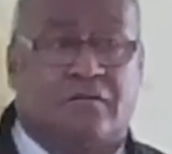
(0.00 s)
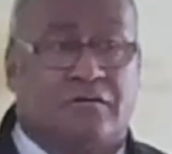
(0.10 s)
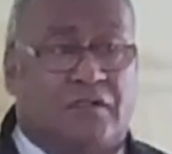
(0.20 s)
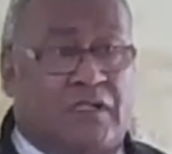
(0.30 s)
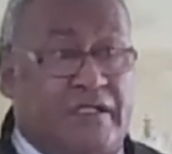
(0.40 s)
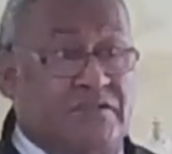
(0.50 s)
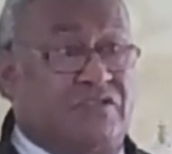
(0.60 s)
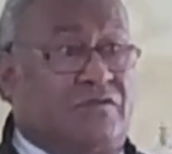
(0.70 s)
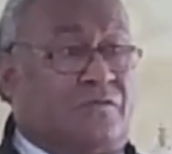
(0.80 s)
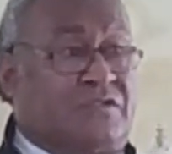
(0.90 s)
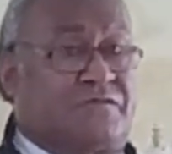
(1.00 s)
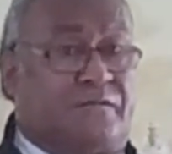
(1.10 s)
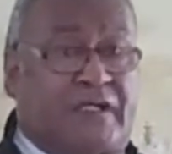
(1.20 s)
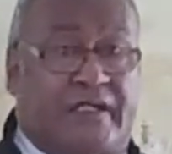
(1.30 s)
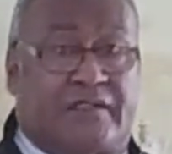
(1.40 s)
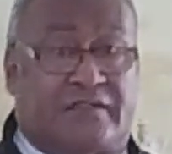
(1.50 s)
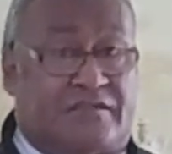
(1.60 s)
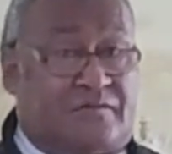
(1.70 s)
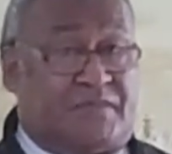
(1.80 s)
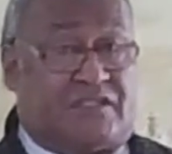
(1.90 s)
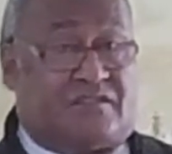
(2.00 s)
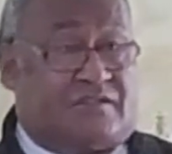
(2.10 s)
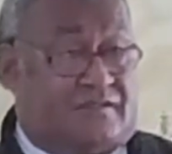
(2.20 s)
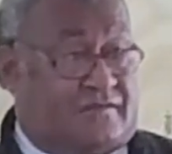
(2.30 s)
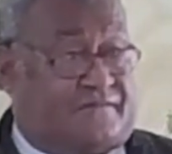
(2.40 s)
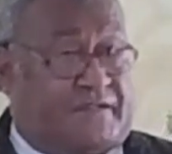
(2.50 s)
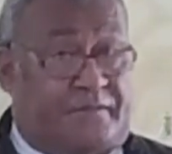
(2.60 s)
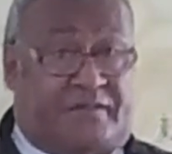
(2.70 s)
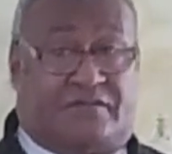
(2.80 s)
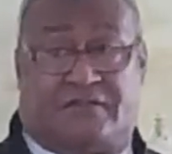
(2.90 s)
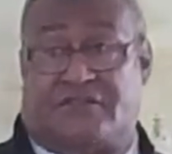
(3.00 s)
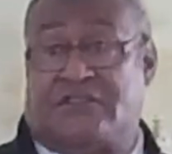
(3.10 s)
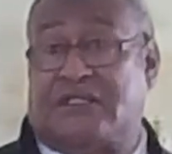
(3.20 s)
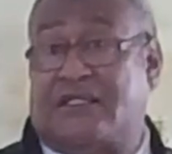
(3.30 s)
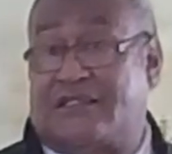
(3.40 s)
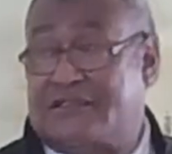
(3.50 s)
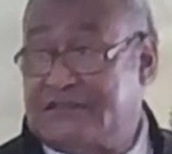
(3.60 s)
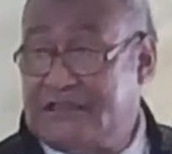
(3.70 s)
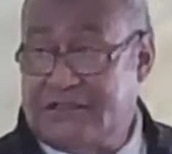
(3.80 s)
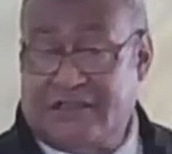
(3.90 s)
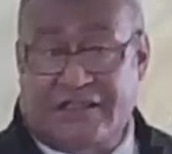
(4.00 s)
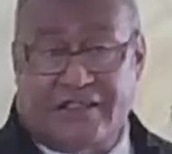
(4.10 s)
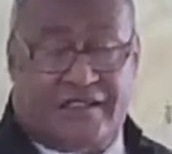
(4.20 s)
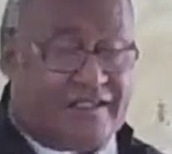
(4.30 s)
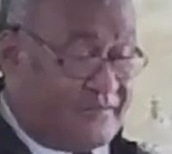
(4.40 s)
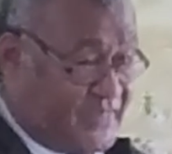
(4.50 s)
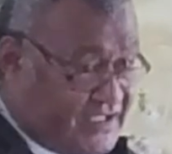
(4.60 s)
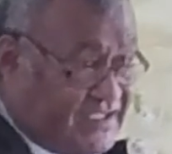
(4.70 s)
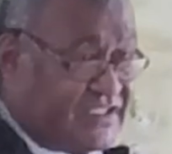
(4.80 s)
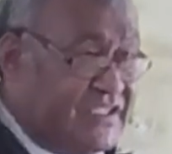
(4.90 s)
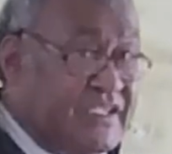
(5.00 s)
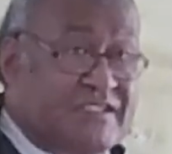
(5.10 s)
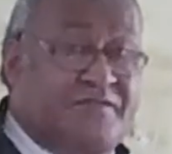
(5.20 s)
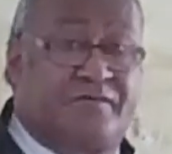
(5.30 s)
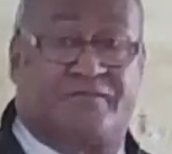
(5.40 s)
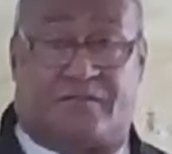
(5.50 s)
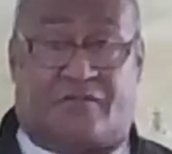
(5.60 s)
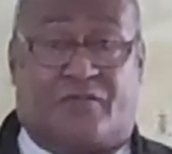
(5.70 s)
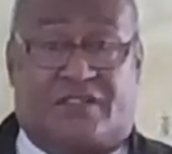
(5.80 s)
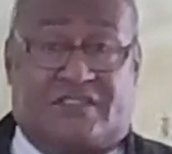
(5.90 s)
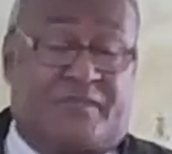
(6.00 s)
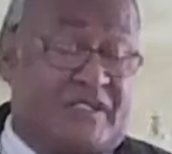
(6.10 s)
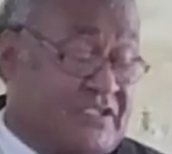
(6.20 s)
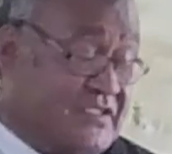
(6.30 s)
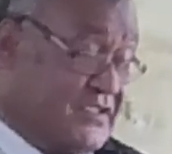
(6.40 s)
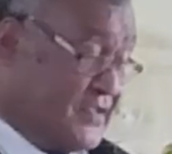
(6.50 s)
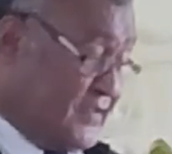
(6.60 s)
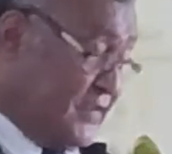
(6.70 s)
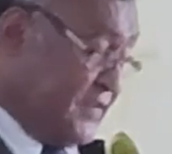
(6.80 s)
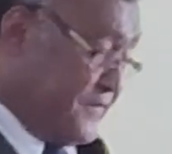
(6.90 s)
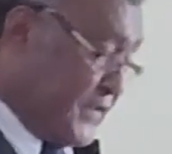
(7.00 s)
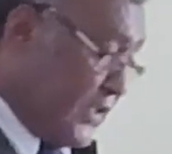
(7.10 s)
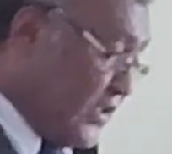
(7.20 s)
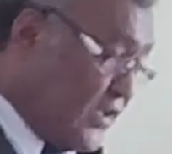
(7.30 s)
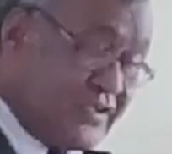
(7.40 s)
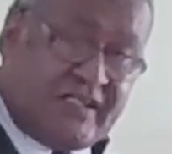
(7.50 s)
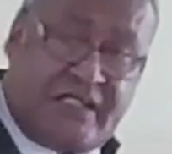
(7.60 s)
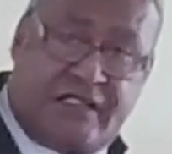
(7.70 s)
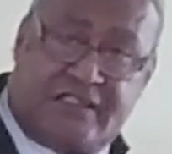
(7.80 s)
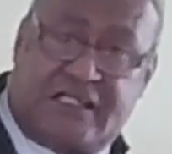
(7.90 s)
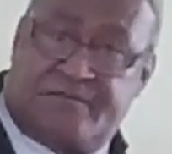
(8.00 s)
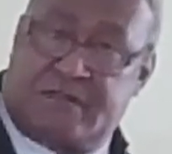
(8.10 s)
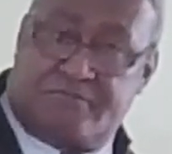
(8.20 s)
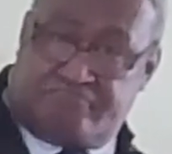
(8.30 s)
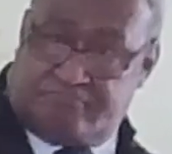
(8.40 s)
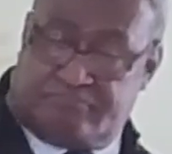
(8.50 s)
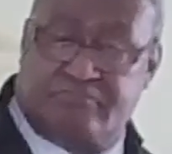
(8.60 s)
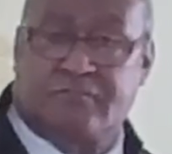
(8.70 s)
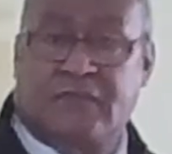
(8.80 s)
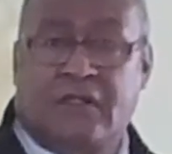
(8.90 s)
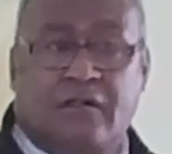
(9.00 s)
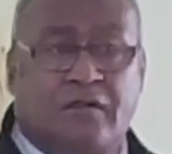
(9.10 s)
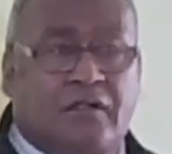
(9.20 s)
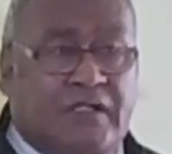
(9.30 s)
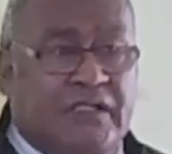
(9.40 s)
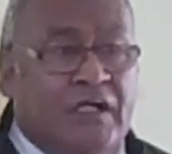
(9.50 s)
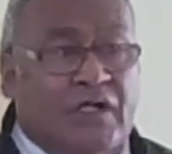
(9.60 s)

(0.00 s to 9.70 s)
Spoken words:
An angel was flying in the midst of heaven and the earth. And the message is, what's the message? Fear God and give Him glory.